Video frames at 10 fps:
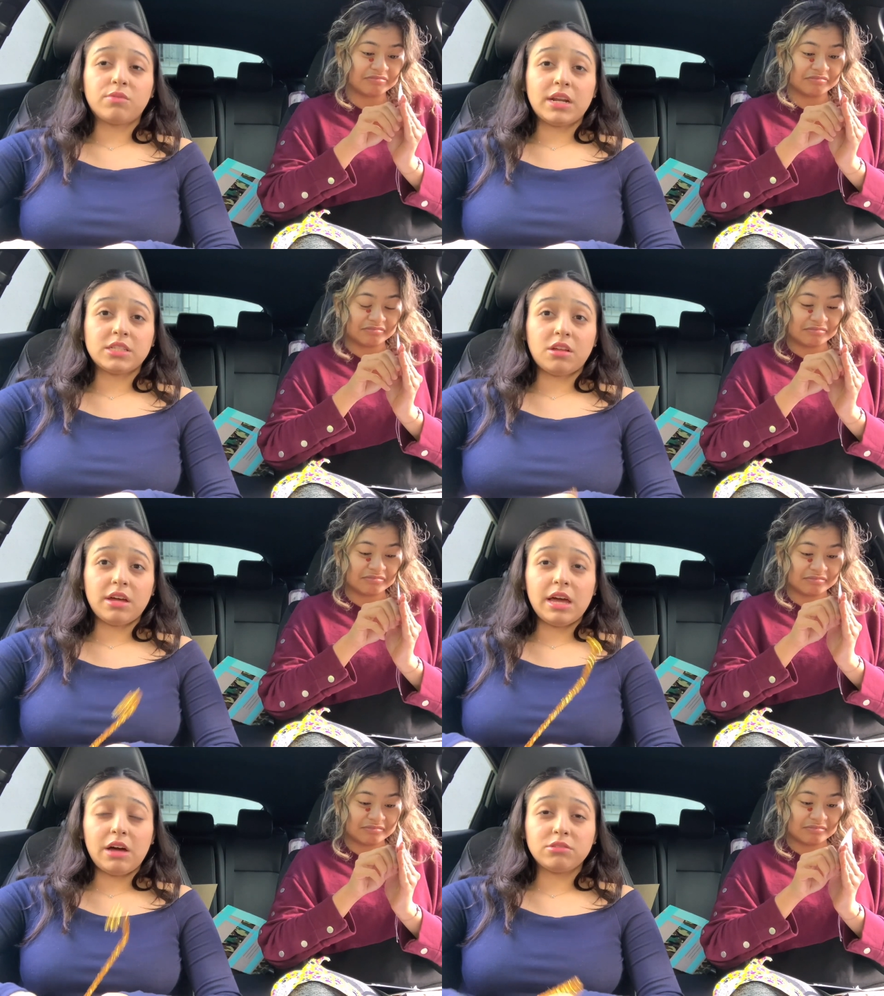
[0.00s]
Speaker 1: But when I saw
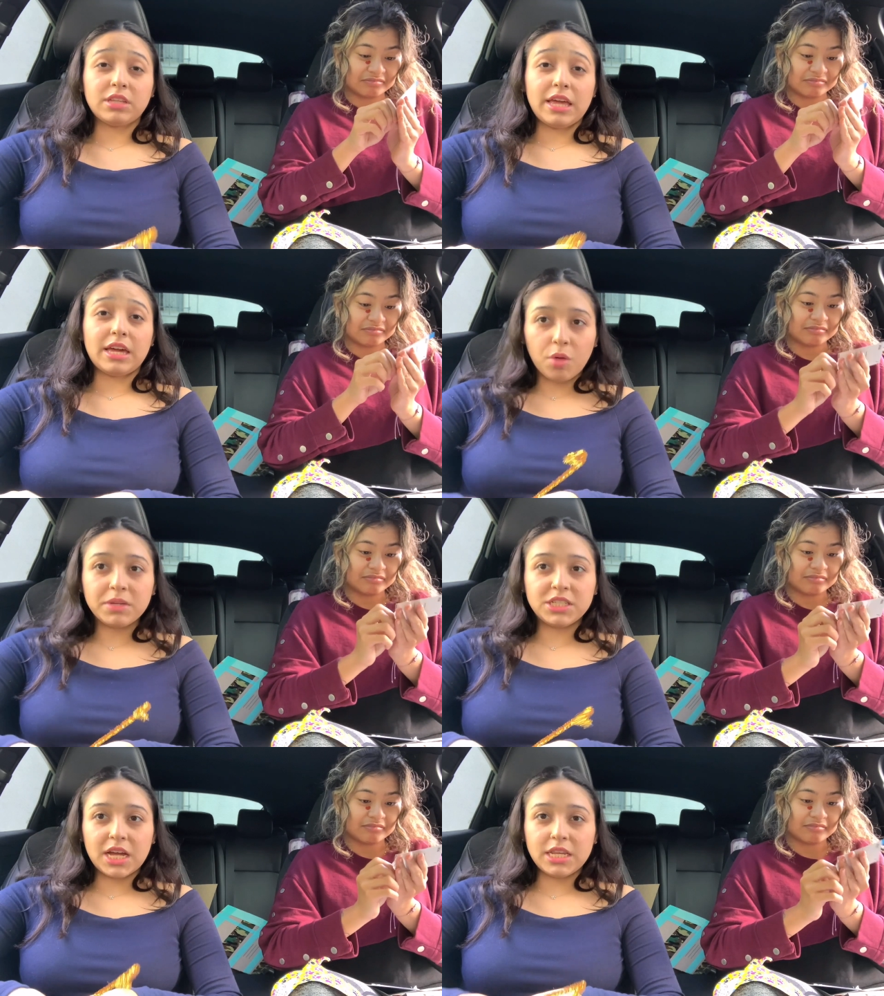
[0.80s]
it, I was like,
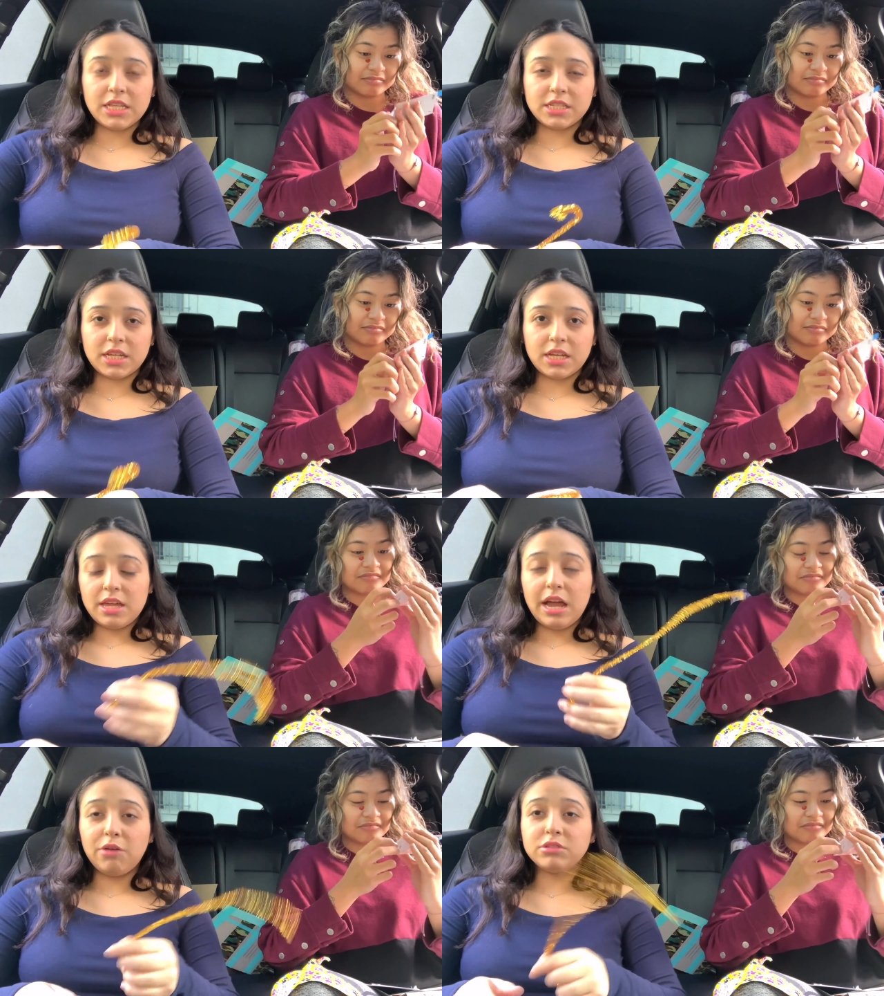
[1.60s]
Mommy John needs it.
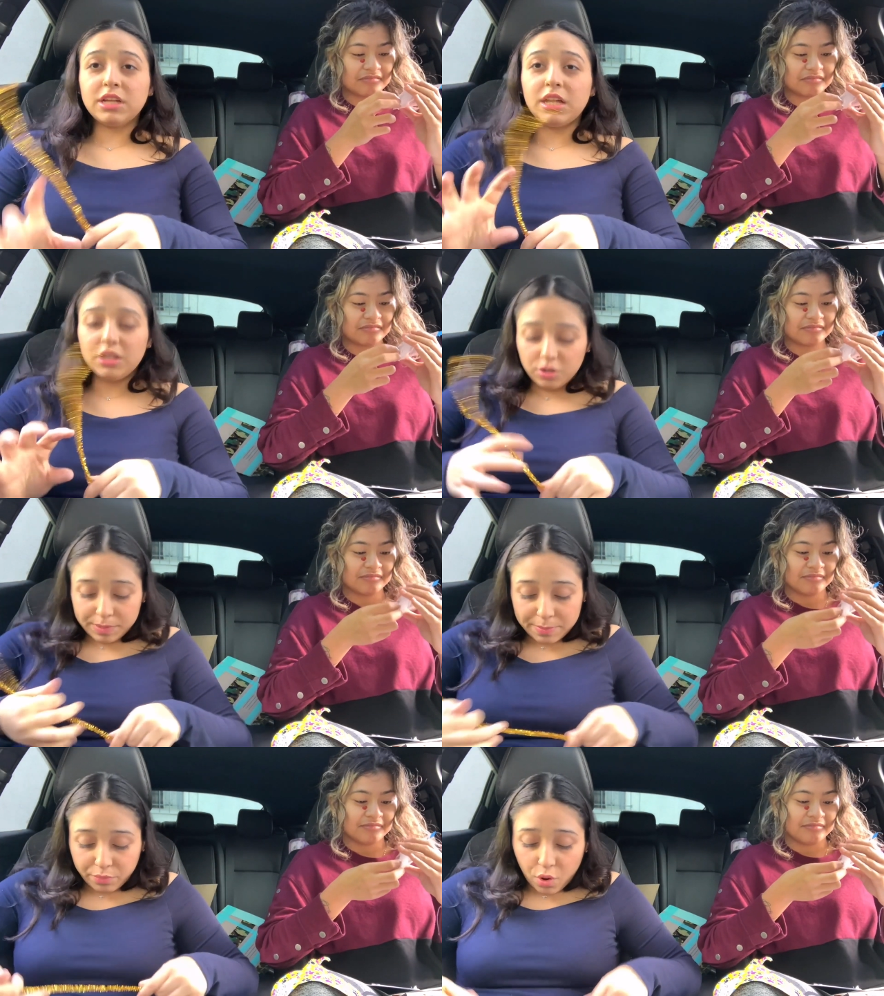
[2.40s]
And I was a little
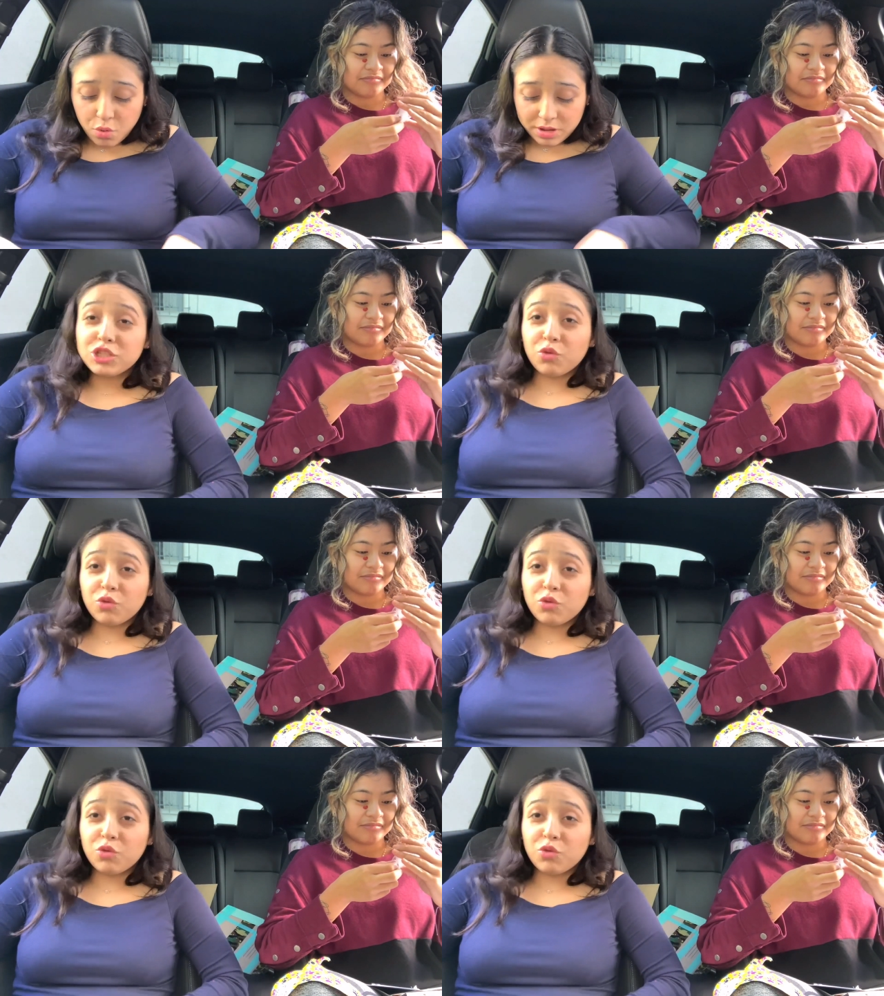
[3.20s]
bit broke.